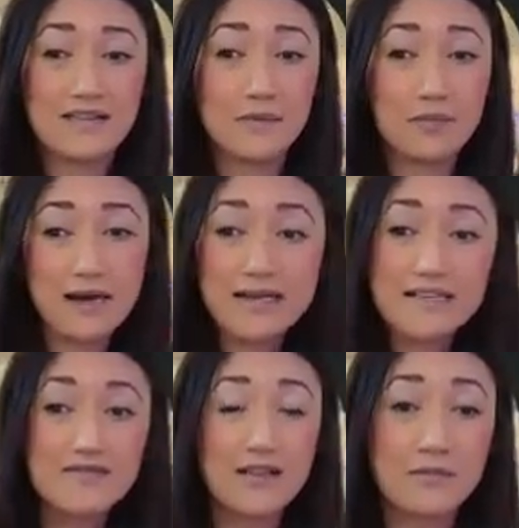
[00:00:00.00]
the brain
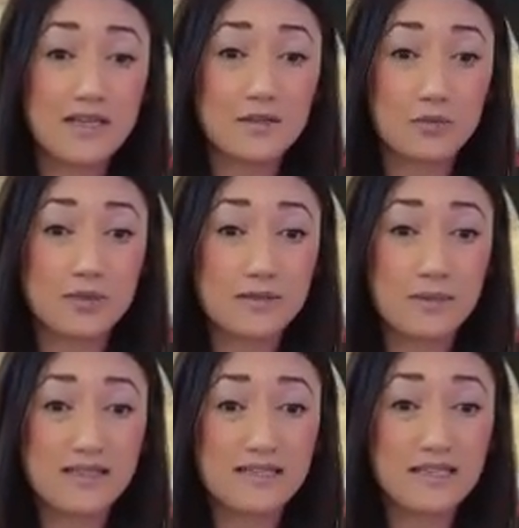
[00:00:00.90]
development was
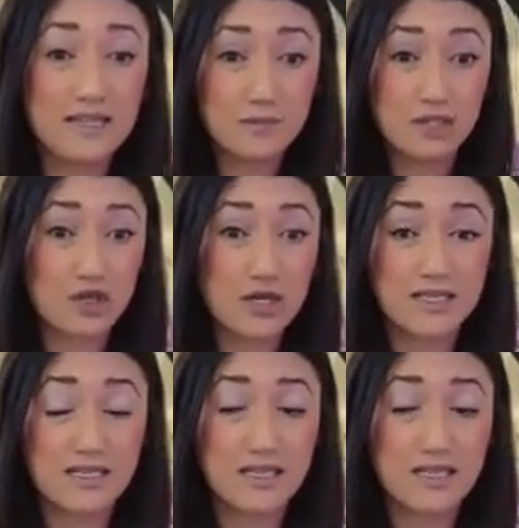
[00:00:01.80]
basically obstructed.